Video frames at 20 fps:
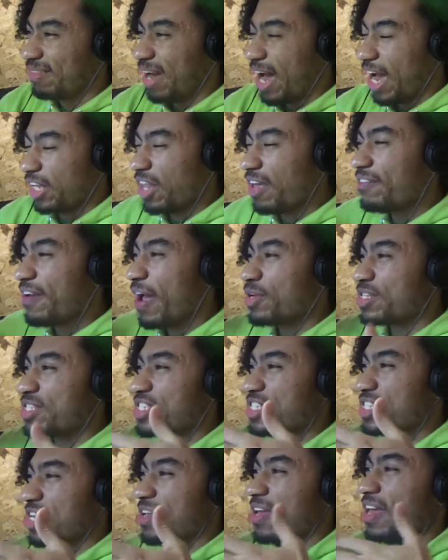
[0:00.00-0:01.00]
I love how
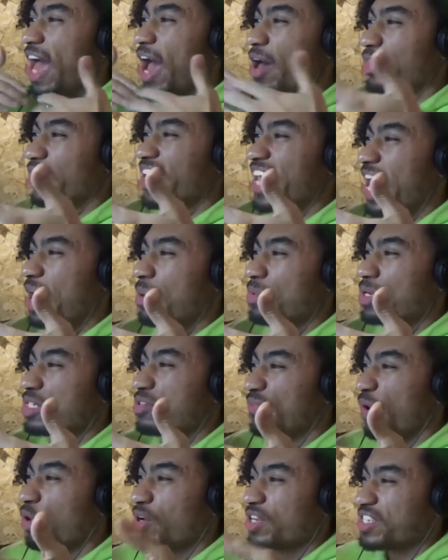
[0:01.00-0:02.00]
the camera's
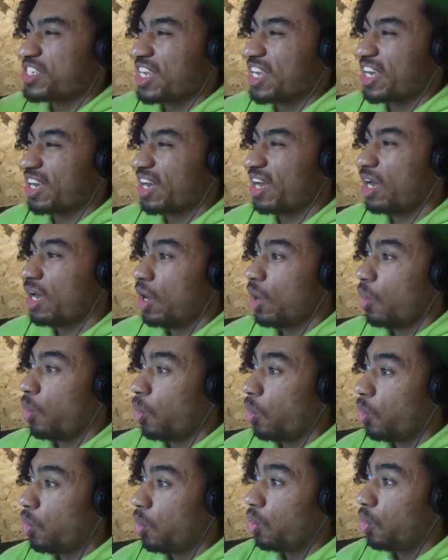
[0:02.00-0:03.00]
focusing.
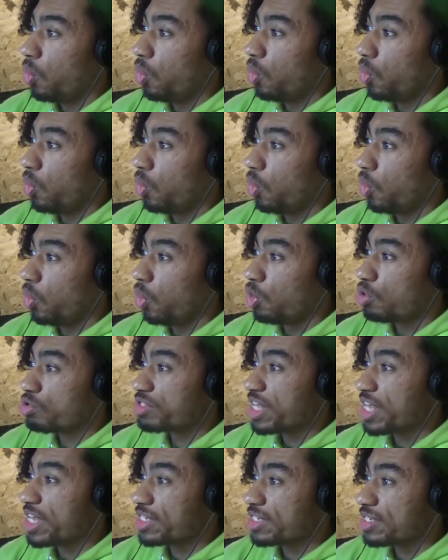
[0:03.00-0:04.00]
Ooh,
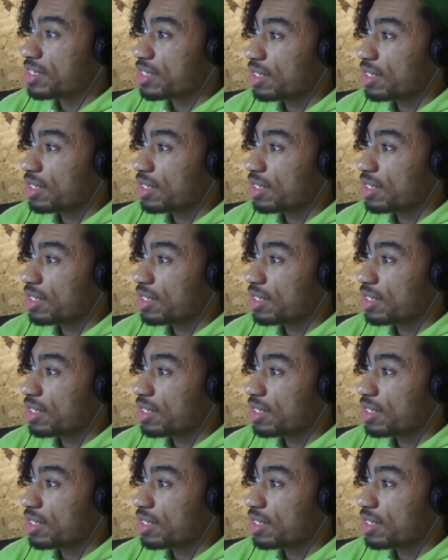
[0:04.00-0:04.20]
who's this?